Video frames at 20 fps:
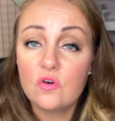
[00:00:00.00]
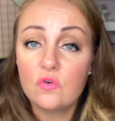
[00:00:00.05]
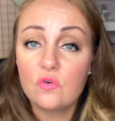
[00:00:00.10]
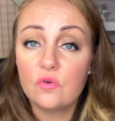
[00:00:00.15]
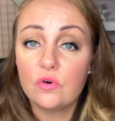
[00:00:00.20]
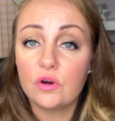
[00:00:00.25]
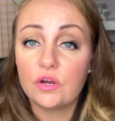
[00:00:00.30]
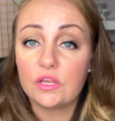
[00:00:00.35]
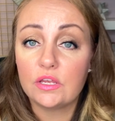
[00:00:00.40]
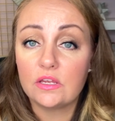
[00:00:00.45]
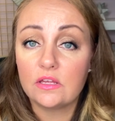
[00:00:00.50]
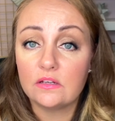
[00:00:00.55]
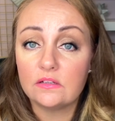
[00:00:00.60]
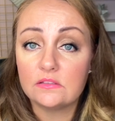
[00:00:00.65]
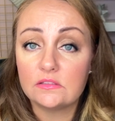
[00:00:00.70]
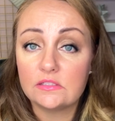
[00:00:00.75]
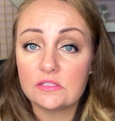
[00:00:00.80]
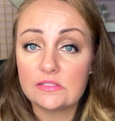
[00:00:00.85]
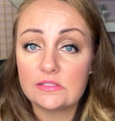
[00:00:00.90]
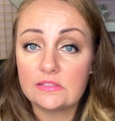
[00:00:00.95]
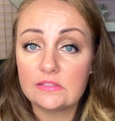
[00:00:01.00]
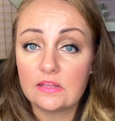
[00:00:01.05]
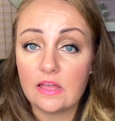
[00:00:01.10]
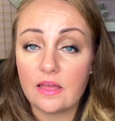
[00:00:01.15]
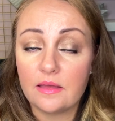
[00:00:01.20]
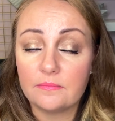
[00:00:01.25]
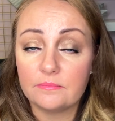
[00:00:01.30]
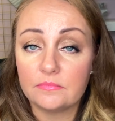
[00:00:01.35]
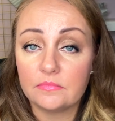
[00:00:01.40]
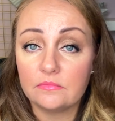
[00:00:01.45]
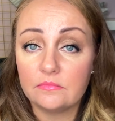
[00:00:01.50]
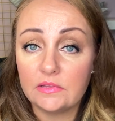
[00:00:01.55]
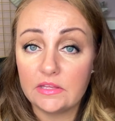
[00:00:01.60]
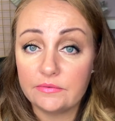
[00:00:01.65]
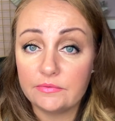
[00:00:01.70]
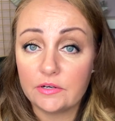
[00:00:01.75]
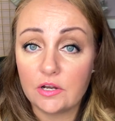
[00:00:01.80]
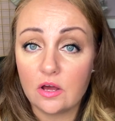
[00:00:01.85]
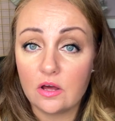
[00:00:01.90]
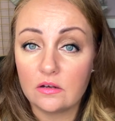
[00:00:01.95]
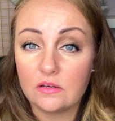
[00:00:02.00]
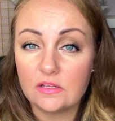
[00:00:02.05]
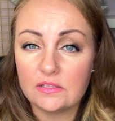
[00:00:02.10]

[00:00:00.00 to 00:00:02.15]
or you can just leave it on.